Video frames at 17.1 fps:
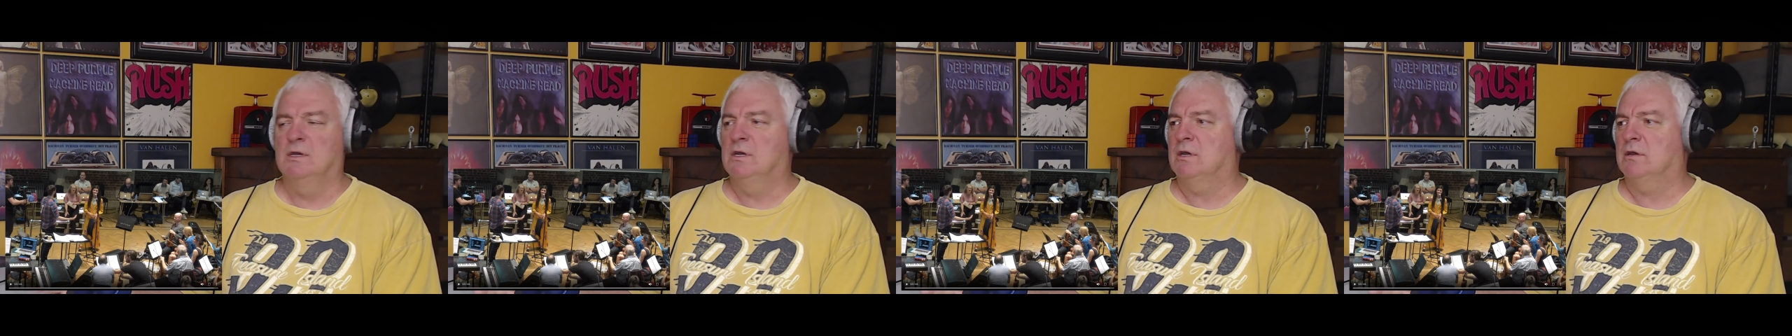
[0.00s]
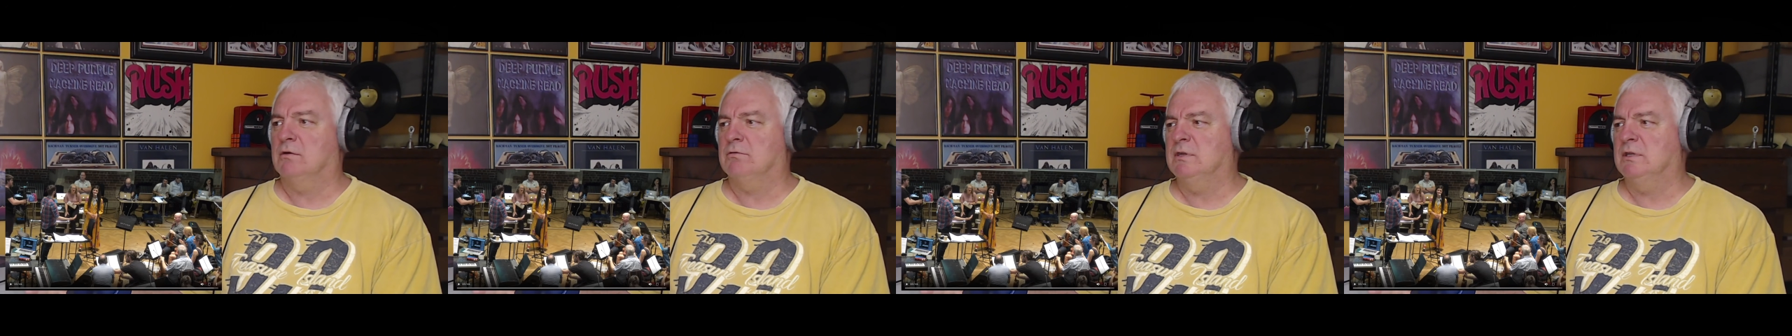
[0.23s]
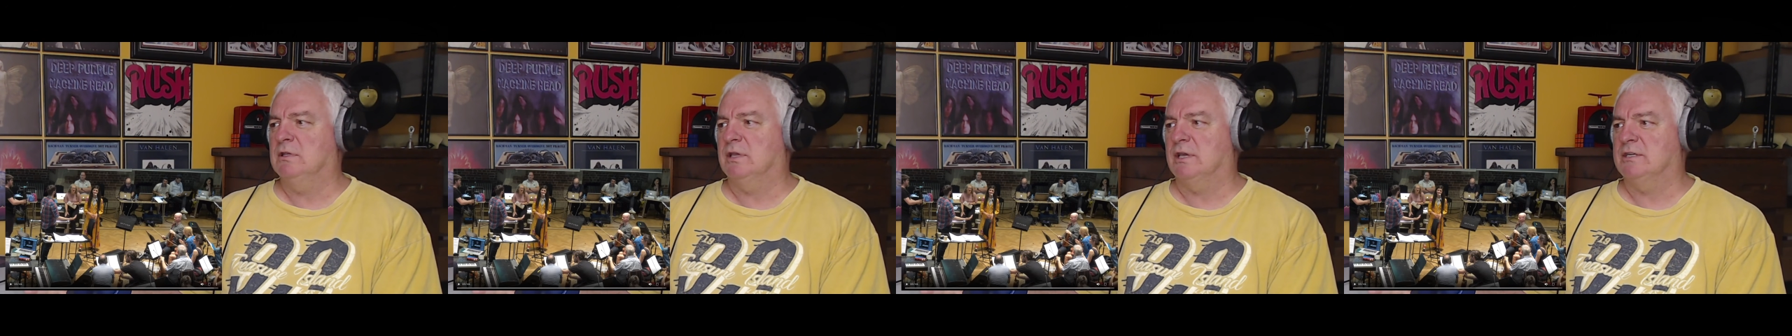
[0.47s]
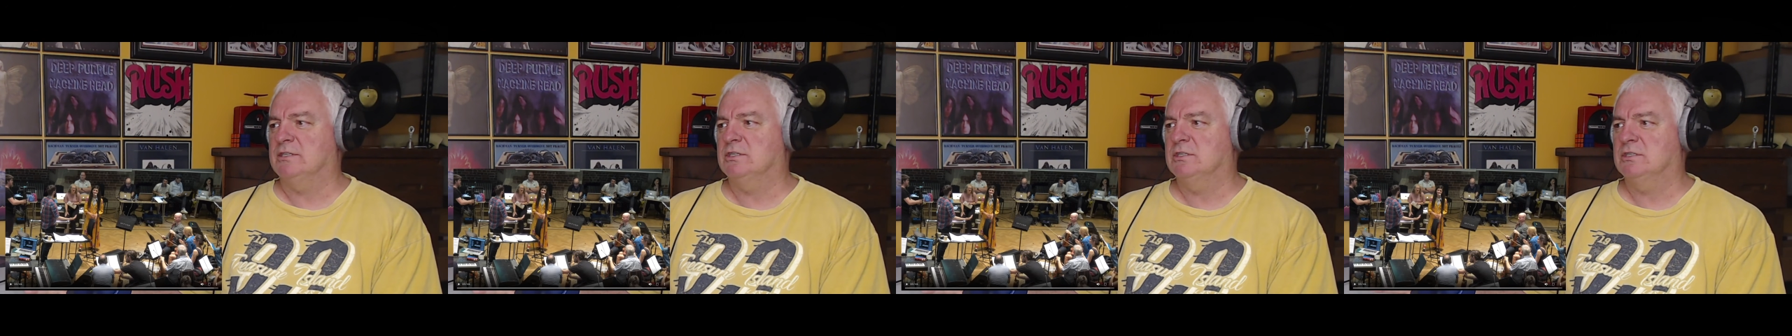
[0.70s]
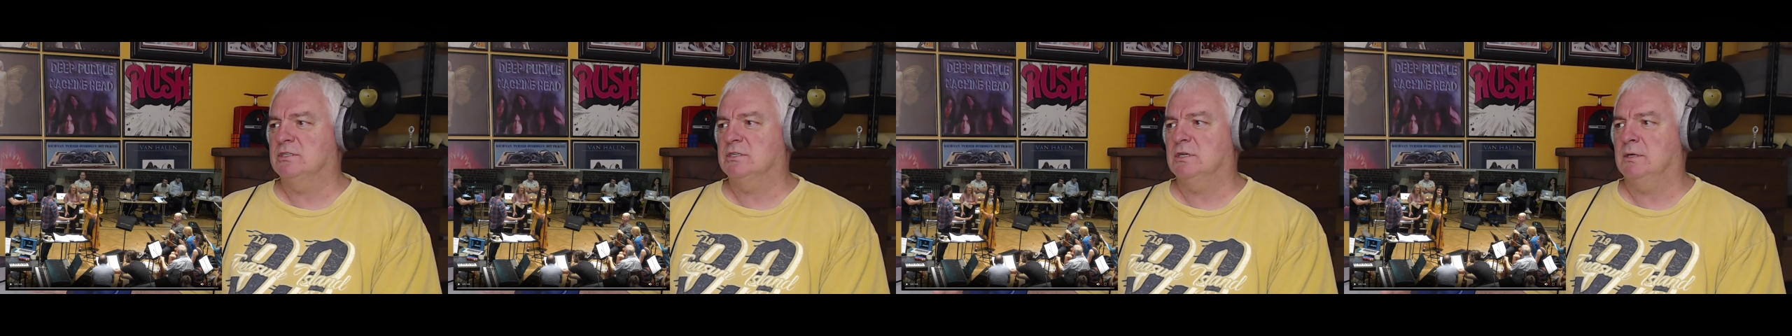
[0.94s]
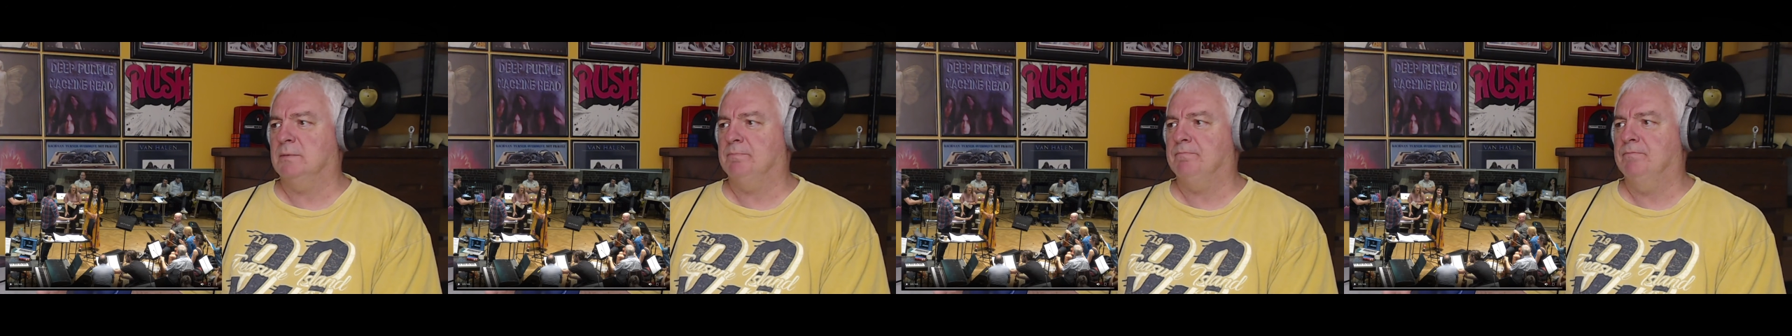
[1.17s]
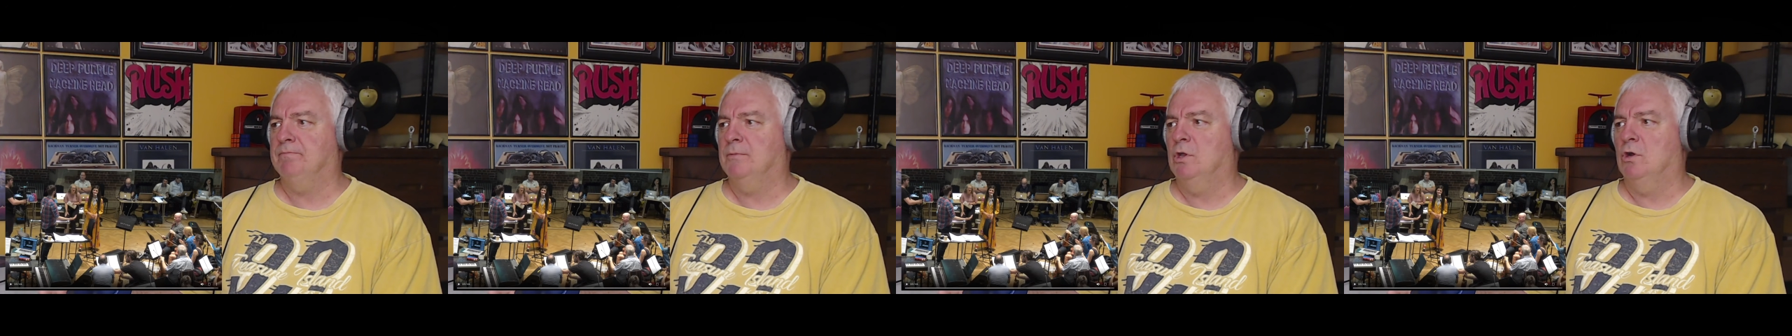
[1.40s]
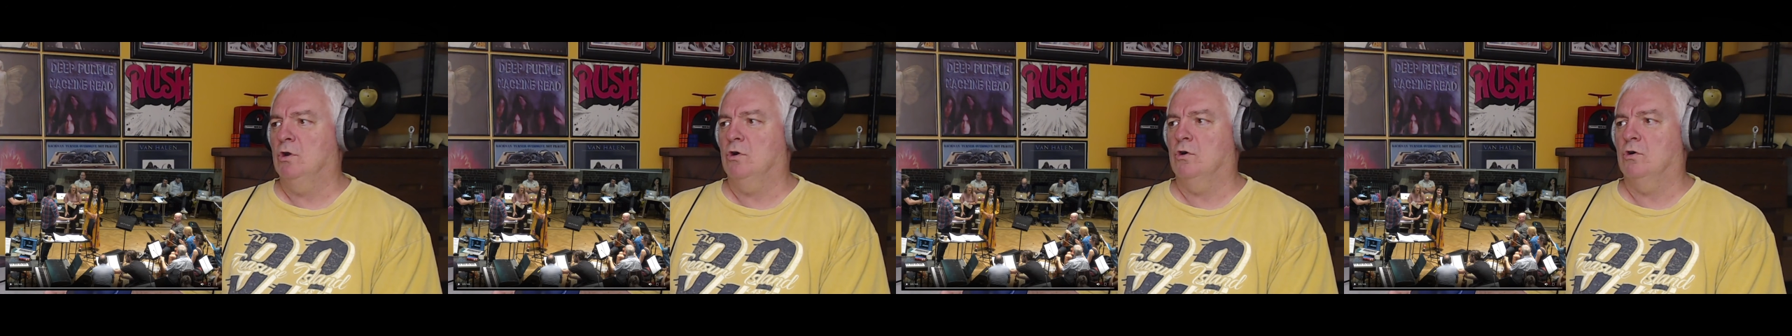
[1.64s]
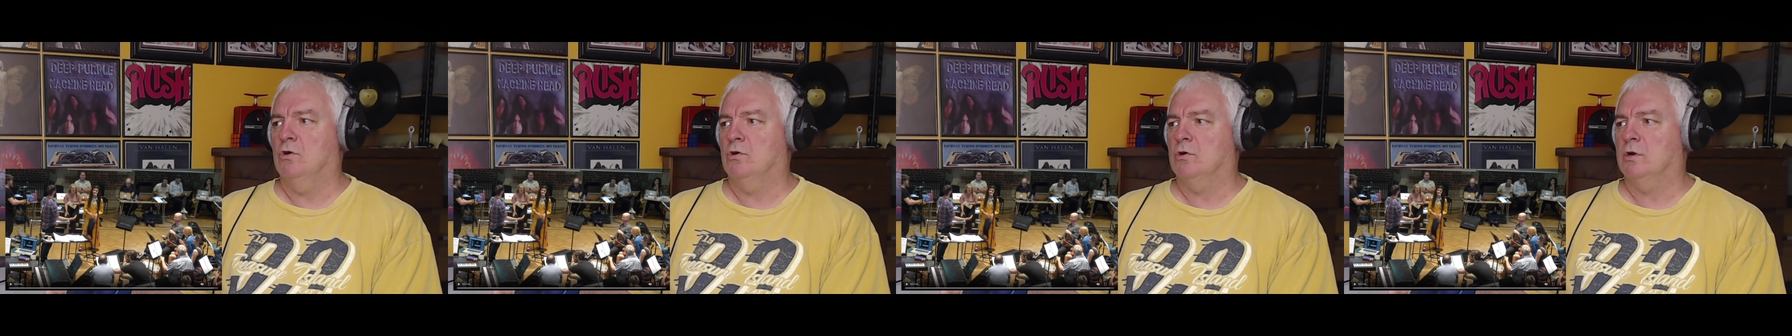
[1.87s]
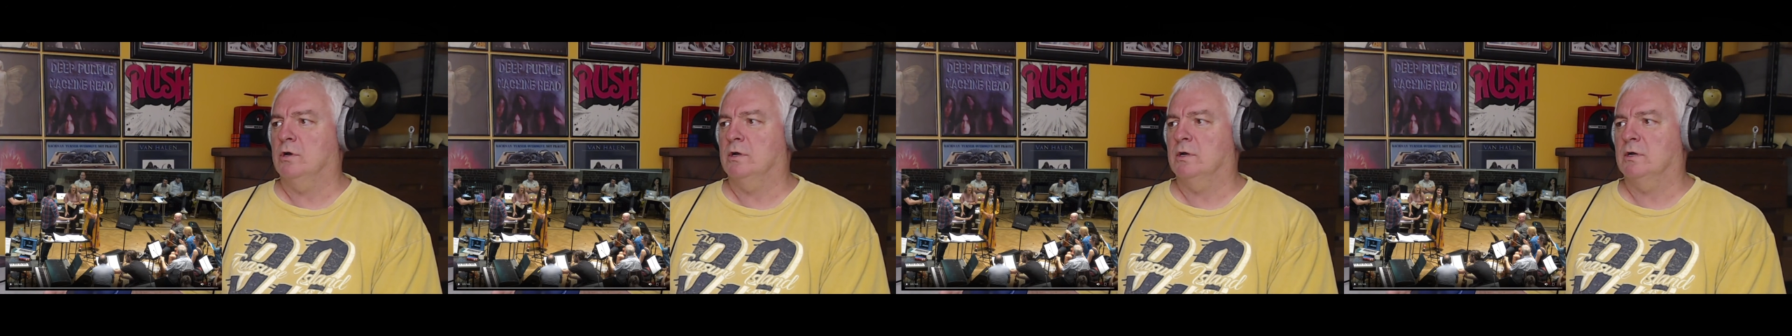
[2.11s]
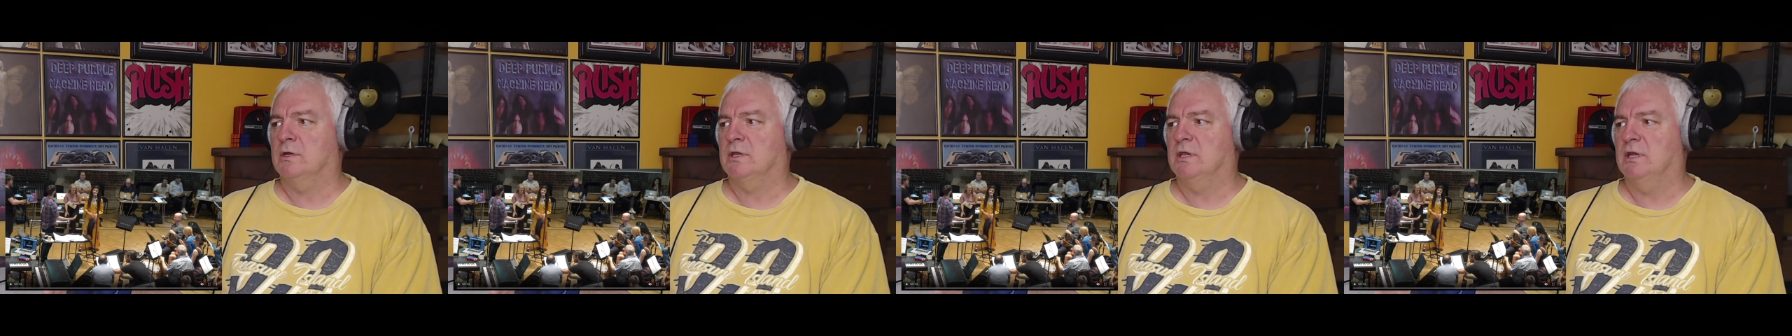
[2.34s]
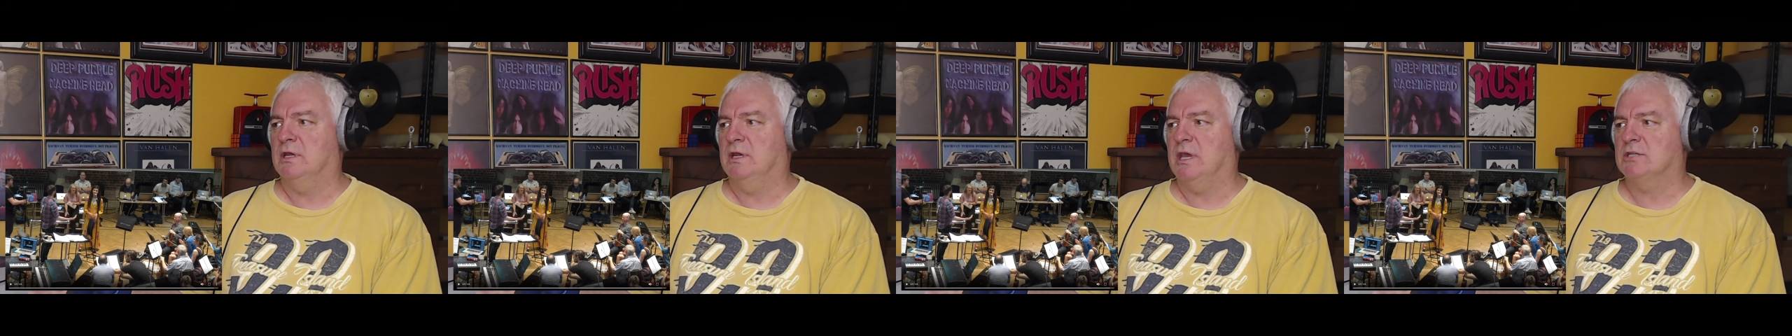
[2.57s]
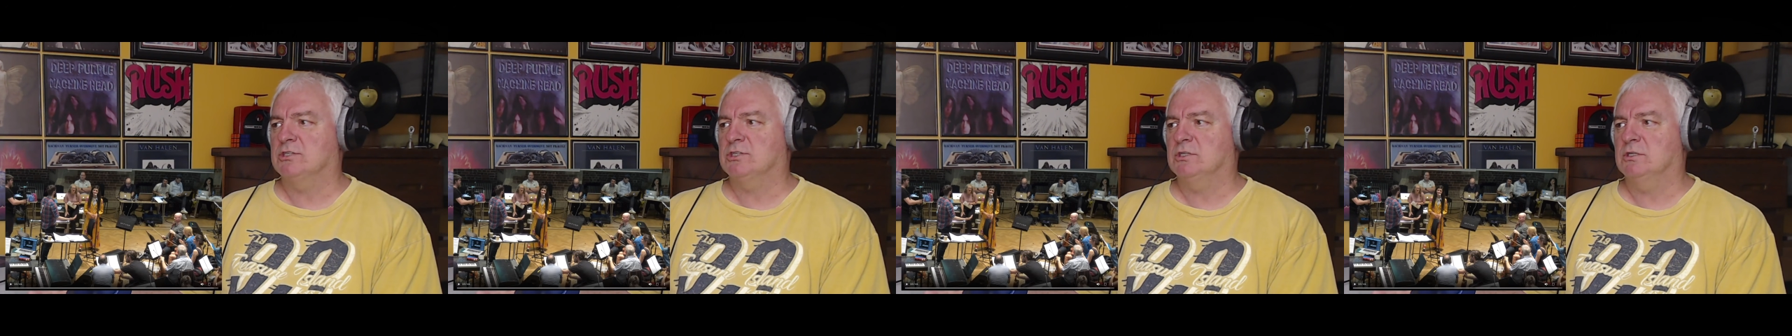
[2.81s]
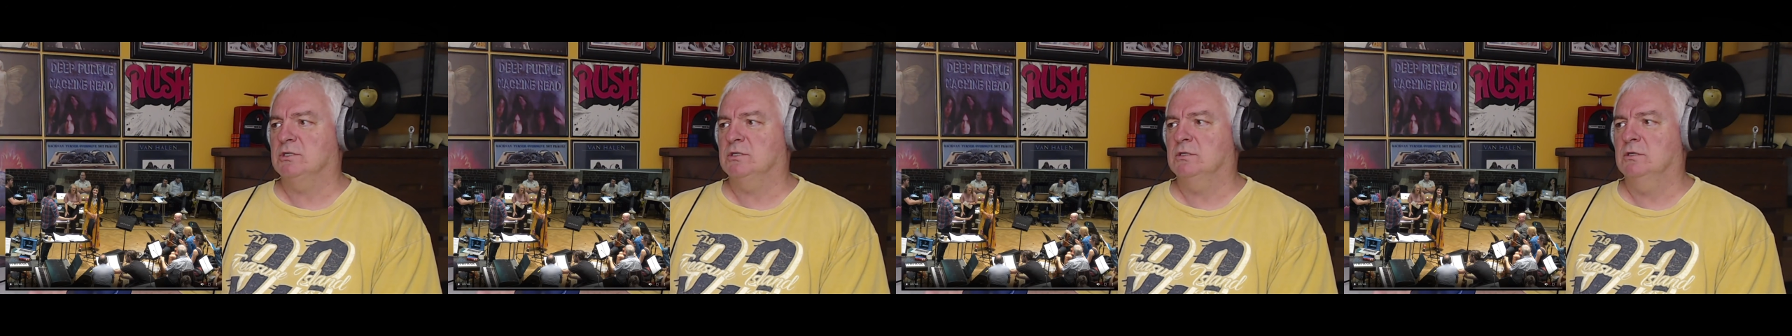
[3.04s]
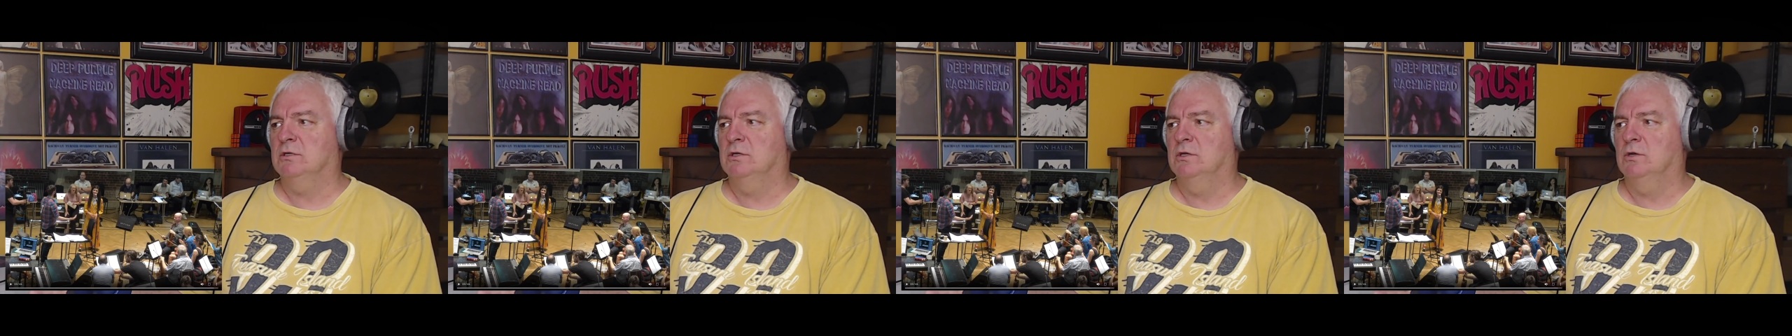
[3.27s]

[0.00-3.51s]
Her relationship or connection